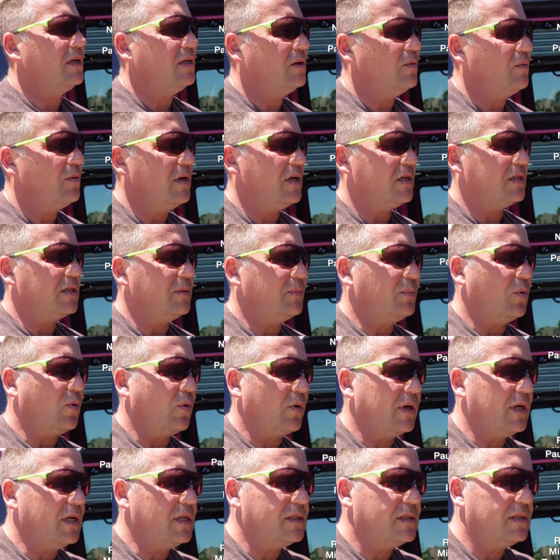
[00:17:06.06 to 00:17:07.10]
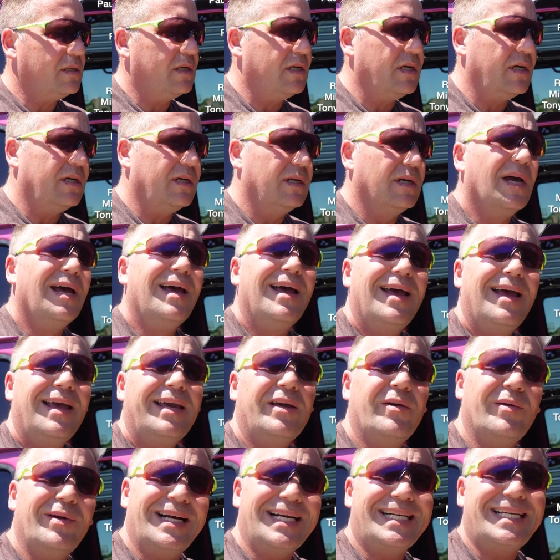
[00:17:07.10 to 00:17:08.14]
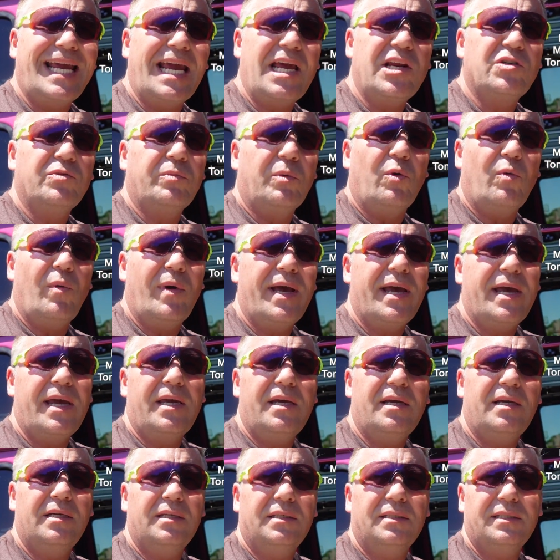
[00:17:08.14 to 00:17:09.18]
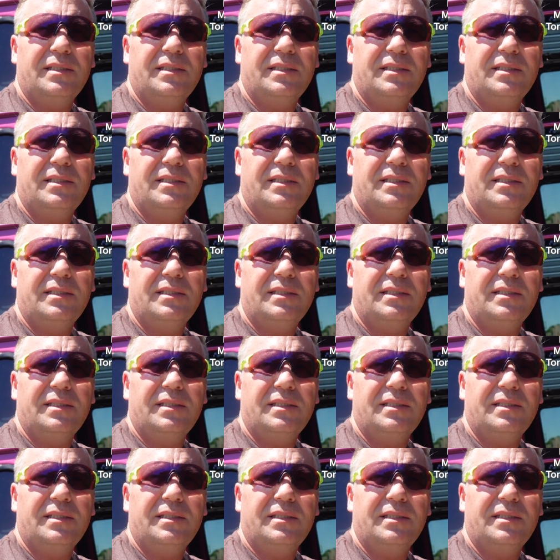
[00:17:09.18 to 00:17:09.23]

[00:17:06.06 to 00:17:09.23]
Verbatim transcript: and you want to support us in a, you know, in a tangible way,